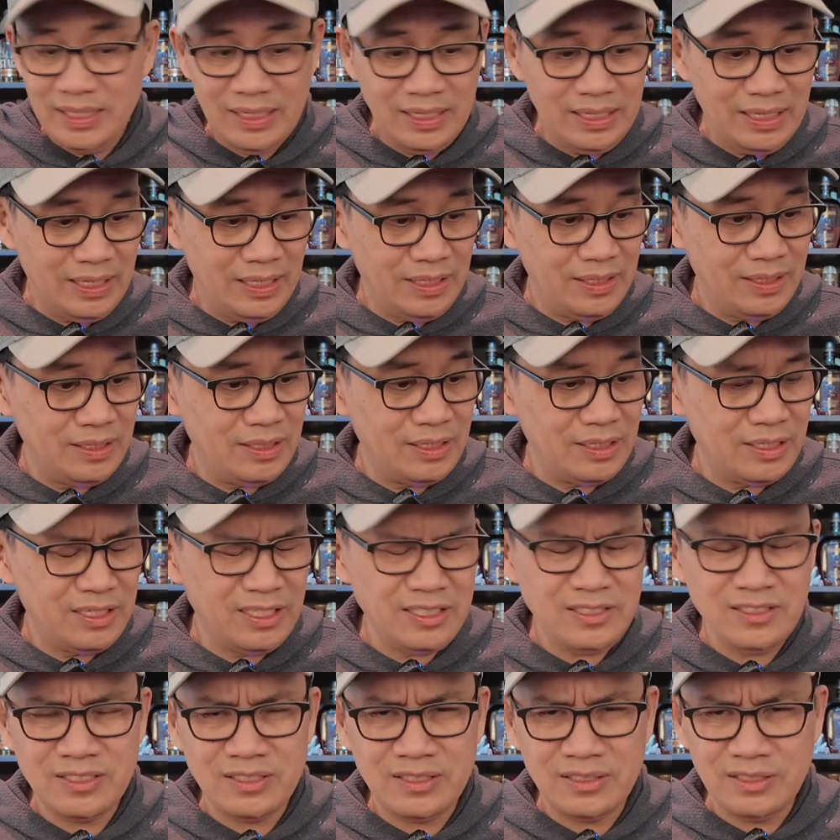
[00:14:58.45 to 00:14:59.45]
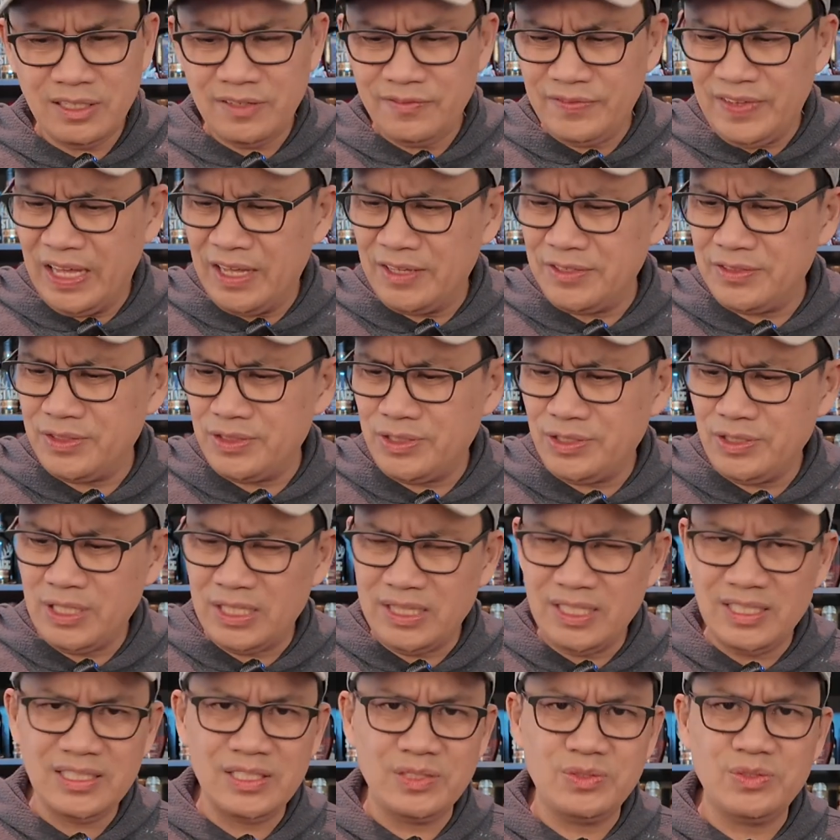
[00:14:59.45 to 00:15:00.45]
And good value too. I
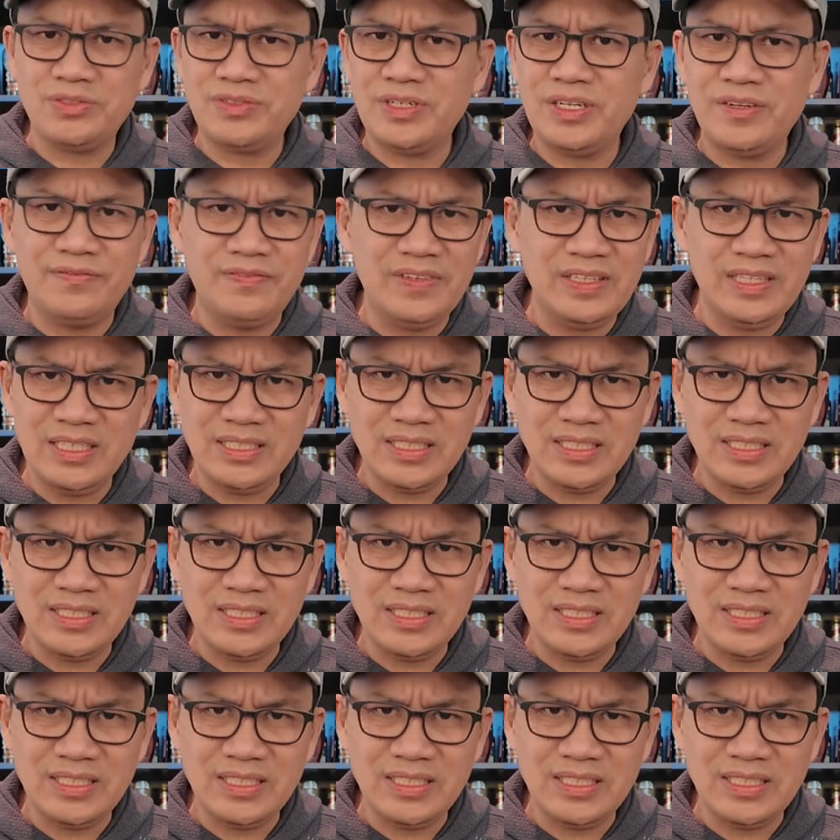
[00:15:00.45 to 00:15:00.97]
think this was around 50